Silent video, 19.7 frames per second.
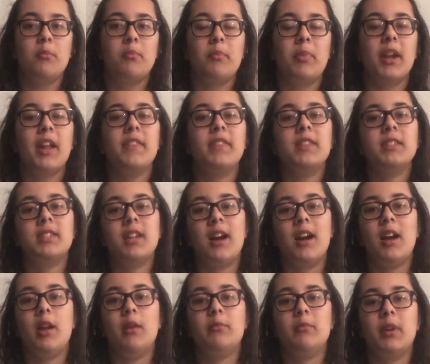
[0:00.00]
But at the
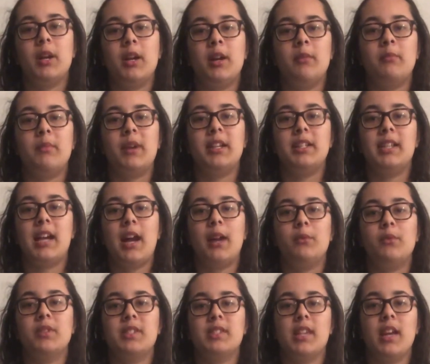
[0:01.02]
time, my dad
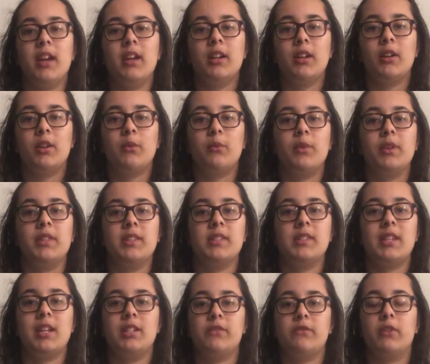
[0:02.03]
was sick with
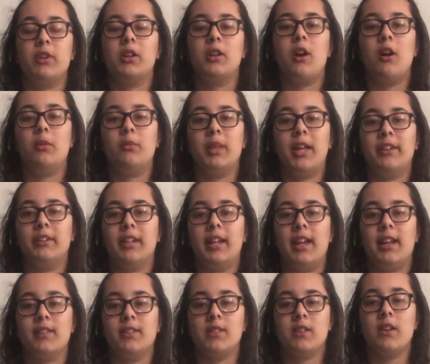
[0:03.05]
stage 4 gallbladder
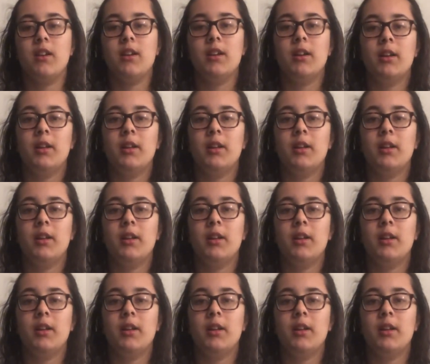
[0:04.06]
cancer,